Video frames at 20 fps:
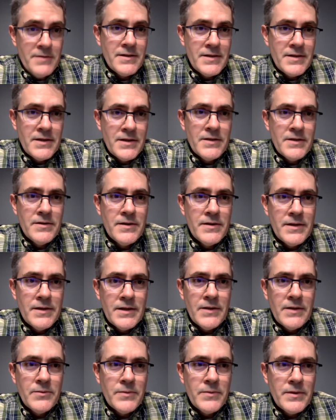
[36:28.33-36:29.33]
I did it
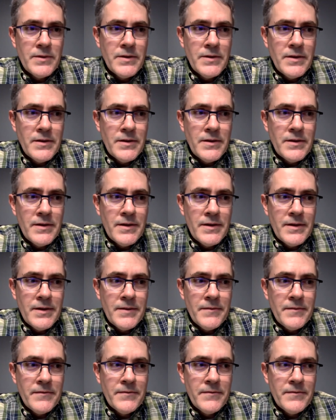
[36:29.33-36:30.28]
you know, uh,